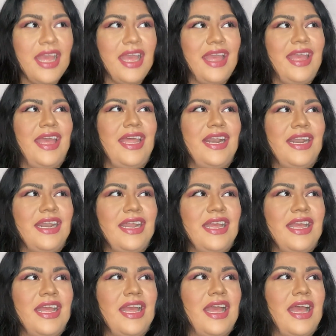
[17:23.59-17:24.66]
And
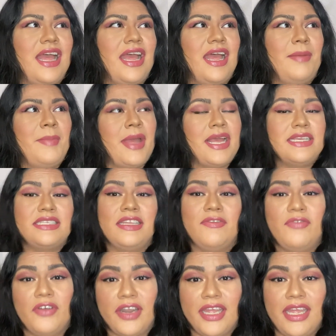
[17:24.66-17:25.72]
I'm asking
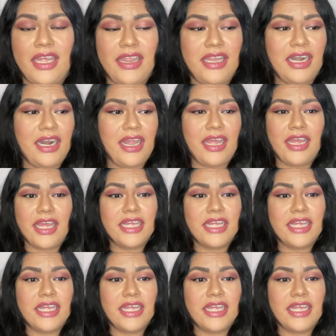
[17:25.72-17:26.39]
for it, and they're like,